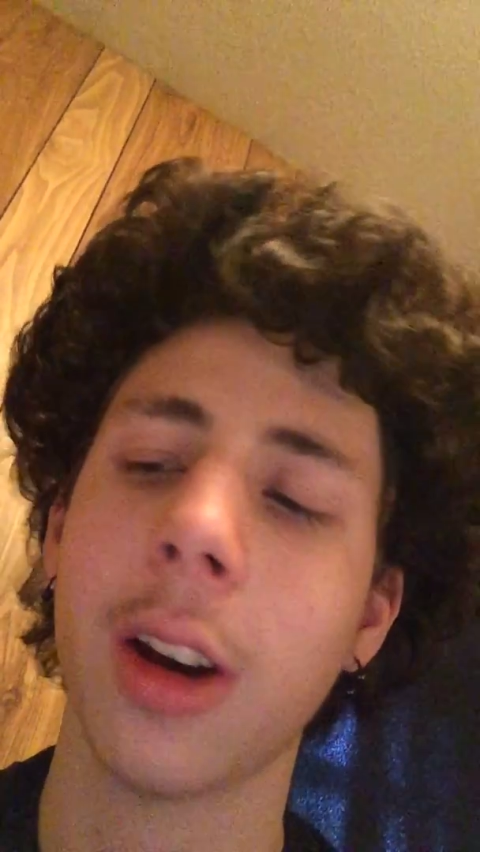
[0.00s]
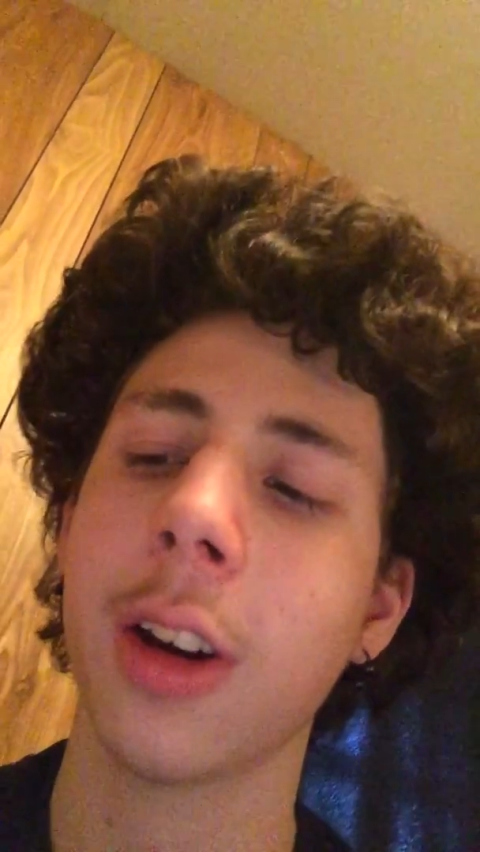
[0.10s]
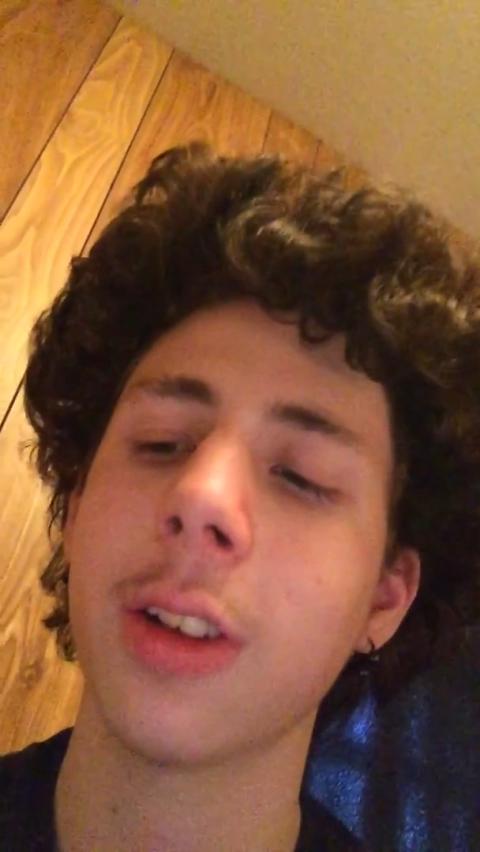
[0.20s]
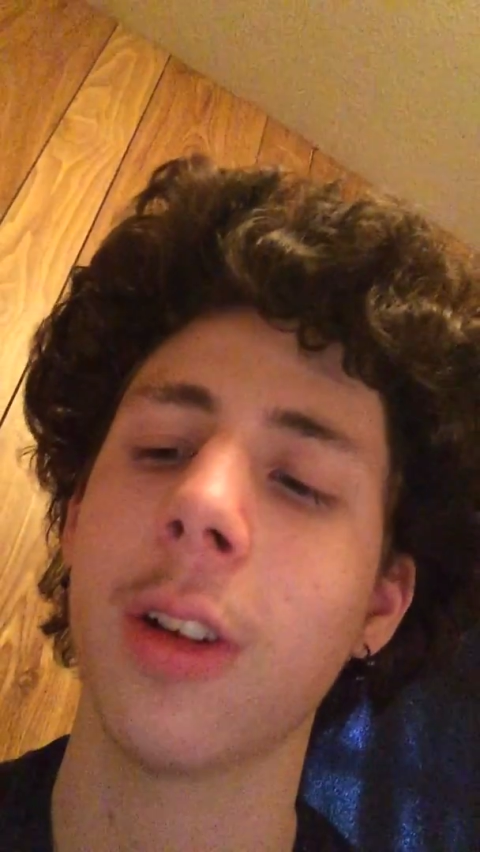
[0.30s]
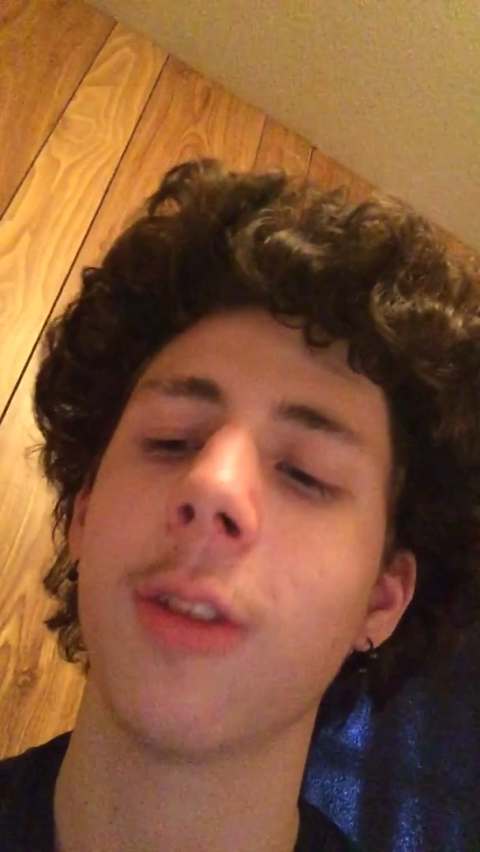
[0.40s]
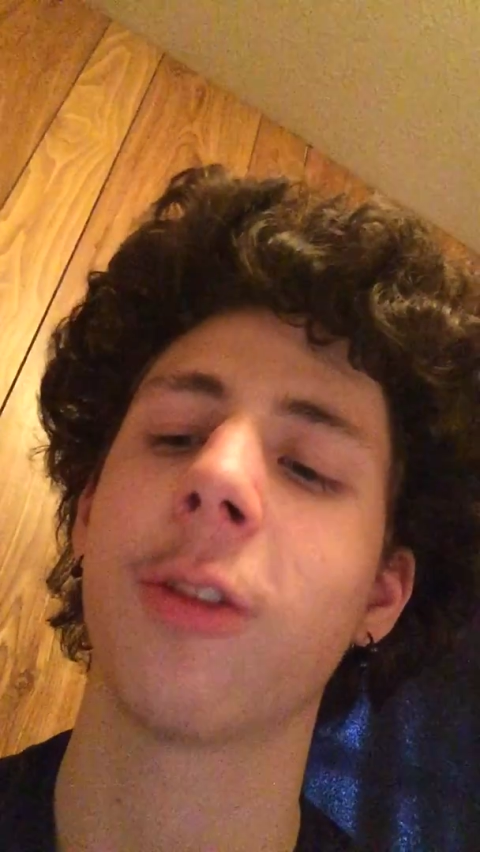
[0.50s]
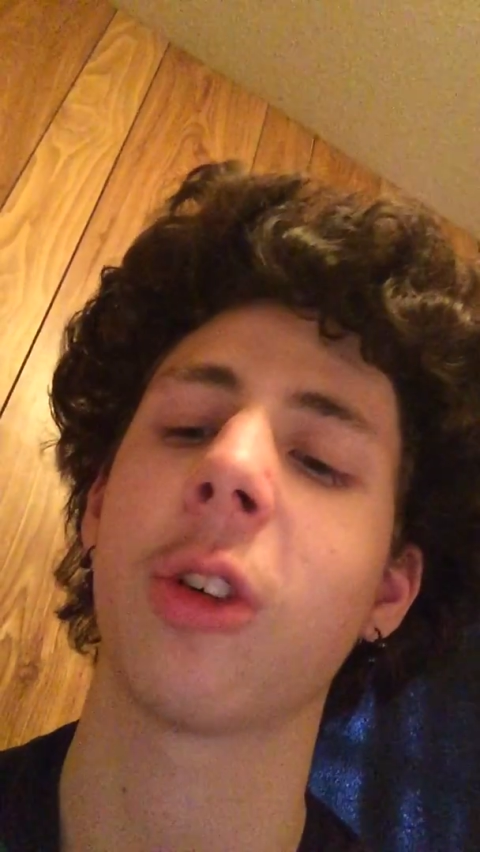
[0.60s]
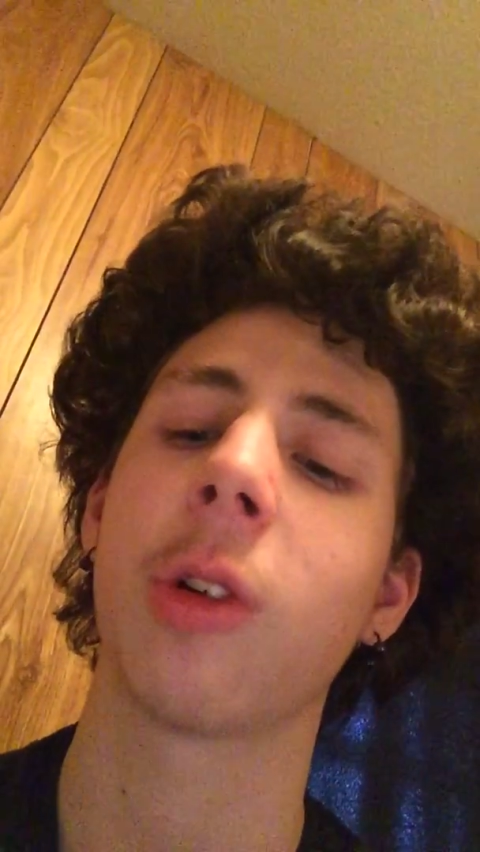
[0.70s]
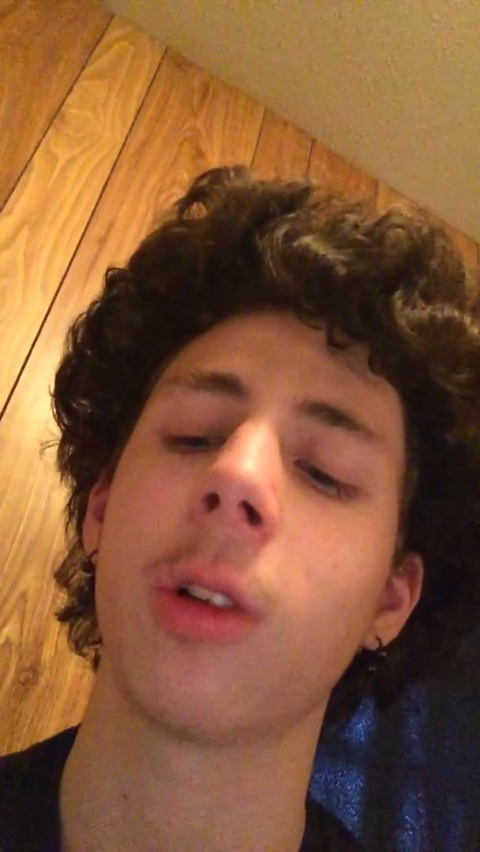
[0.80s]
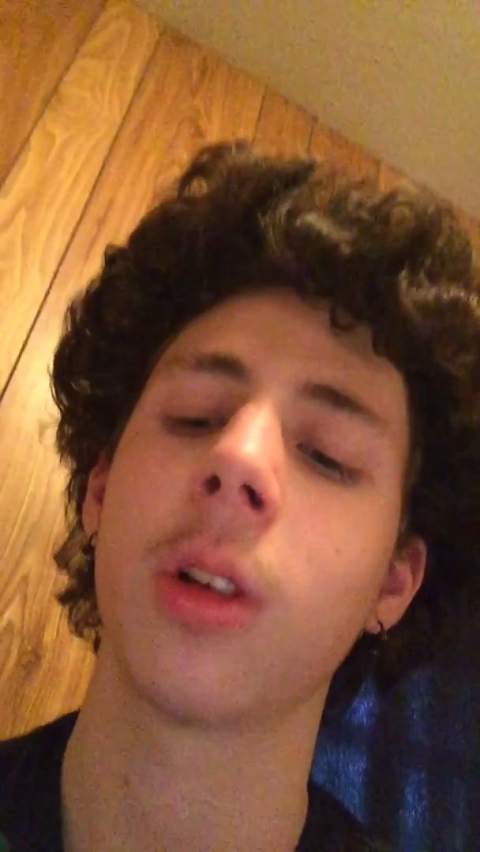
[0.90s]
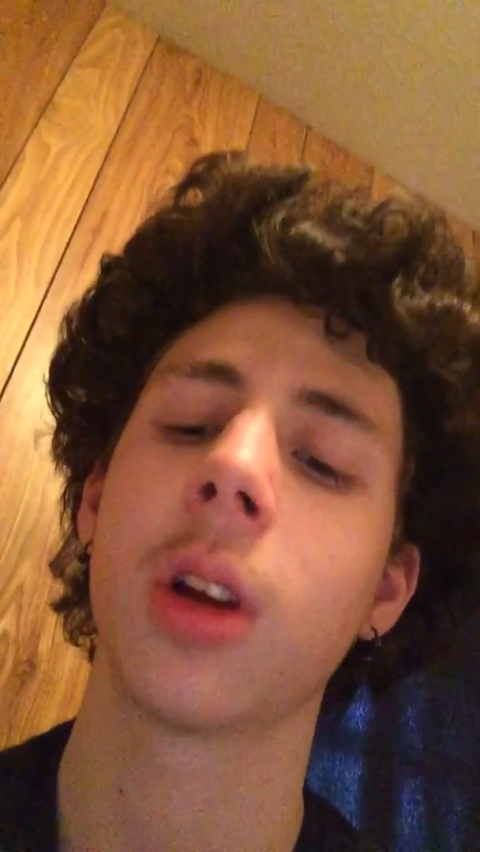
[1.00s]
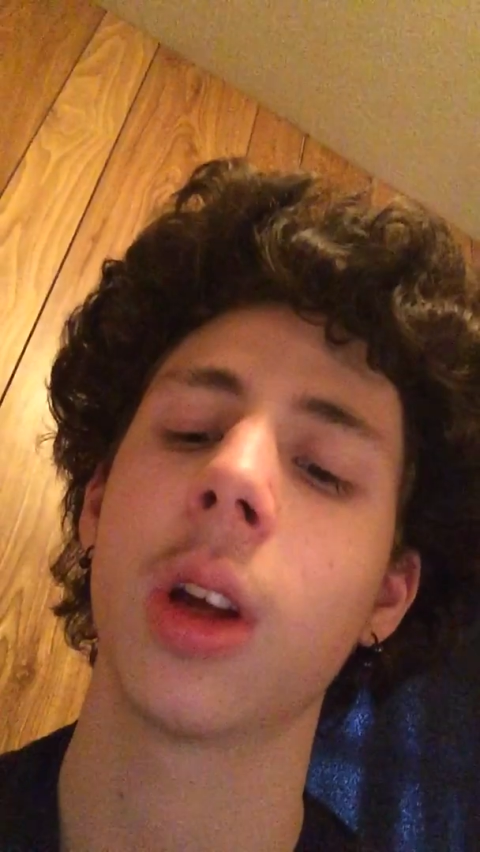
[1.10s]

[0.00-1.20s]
unfull,